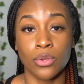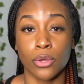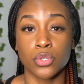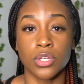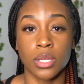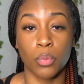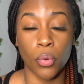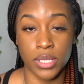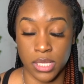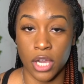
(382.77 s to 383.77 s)
You go to the
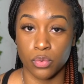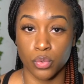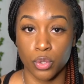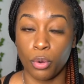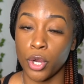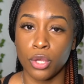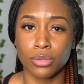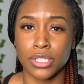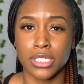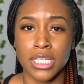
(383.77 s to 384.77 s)
boys' locker room, or you
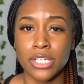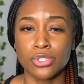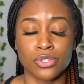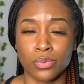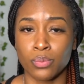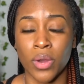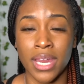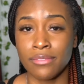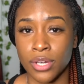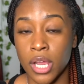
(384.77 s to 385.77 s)
go to the teachers,
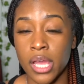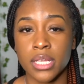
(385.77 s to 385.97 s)
whatever.